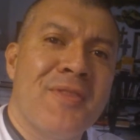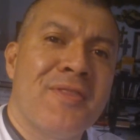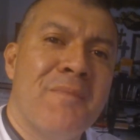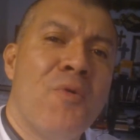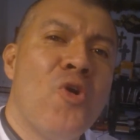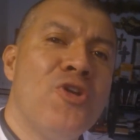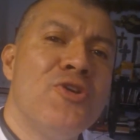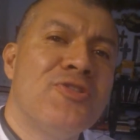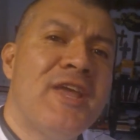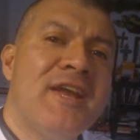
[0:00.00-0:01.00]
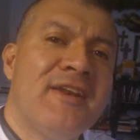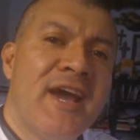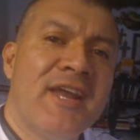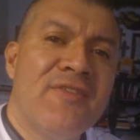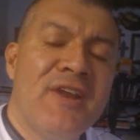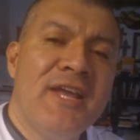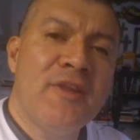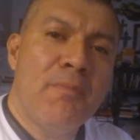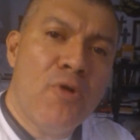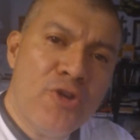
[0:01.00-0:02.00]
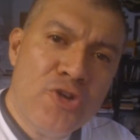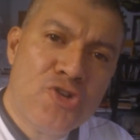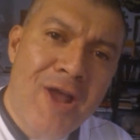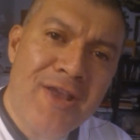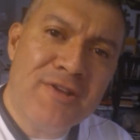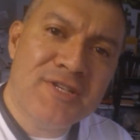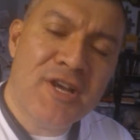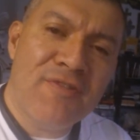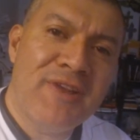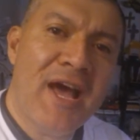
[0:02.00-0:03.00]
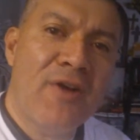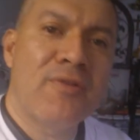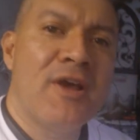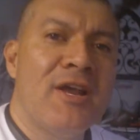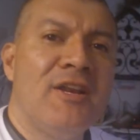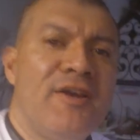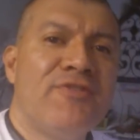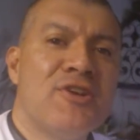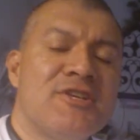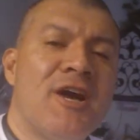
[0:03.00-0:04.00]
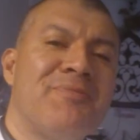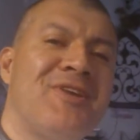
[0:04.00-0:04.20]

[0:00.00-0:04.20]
The more you think negatively, the more you drag yourself down. Lift yourself.